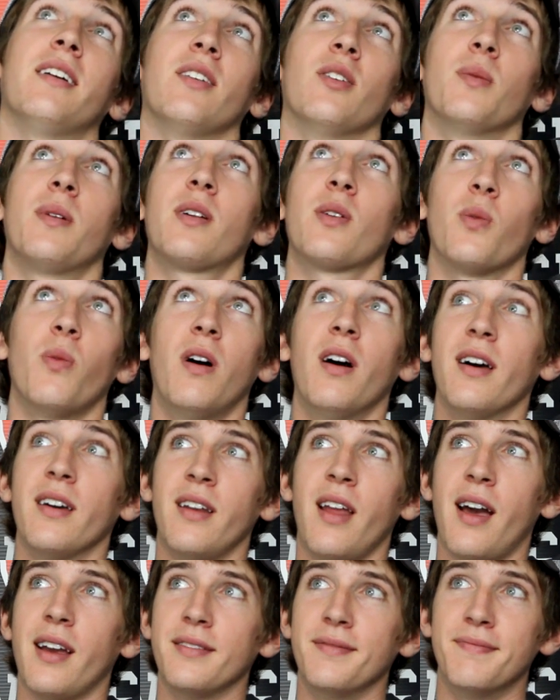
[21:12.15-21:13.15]
No matter
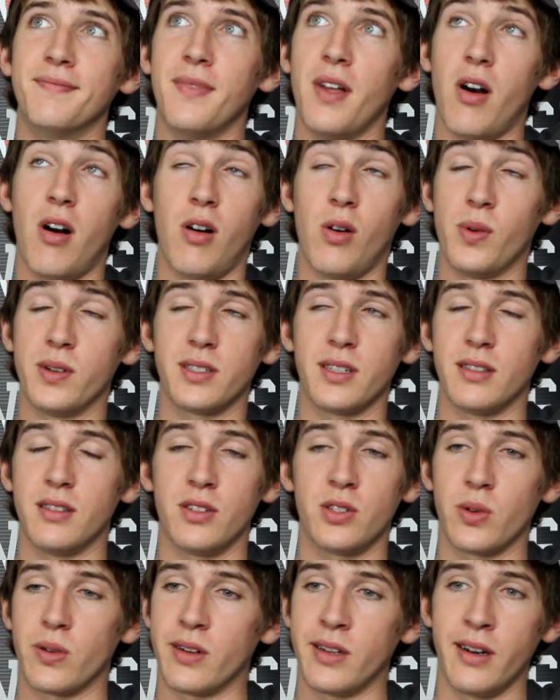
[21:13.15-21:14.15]
what, I'd always get
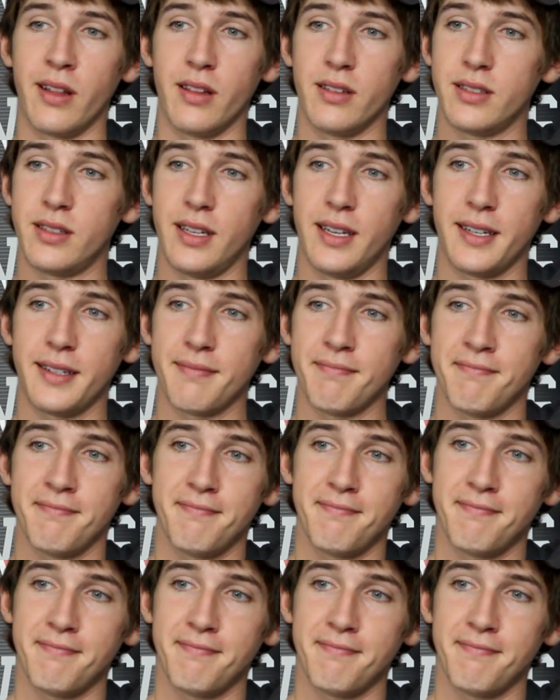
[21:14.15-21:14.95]
the short end of the stick.